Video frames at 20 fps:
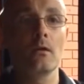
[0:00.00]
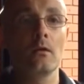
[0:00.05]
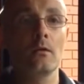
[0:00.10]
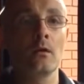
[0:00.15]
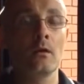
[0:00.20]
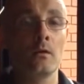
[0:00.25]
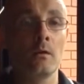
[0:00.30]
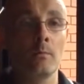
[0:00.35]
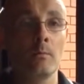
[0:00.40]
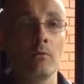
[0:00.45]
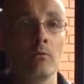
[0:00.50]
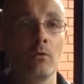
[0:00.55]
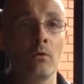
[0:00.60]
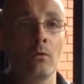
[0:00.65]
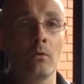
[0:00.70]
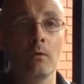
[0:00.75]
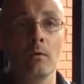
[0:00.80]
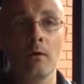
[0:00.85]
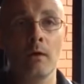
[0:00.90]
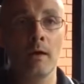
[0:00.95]
Don't get me
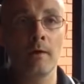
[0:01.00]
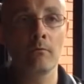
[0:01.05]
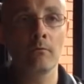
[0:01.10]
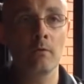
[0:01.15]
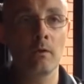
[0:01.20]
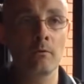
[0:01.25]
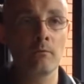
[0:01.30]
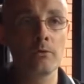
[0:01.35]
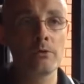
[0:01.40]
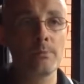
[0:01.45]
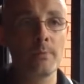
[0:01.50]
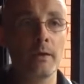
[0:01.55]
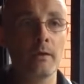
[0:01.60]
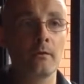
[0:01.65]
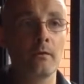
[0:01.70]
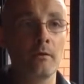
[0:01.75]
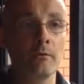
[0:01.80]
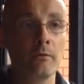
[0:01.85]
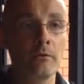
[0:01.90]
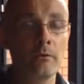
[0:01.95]
wrong, I
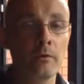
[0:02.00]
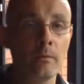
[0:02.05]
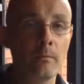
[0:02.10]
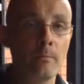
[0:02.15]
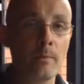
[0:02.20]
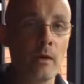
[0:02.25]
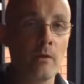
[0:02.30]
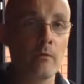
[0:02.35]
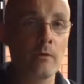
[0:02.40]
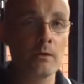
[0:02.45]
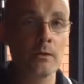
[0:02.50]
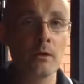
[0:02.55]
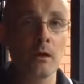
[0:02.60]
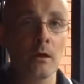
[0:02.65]
respect everything Barry's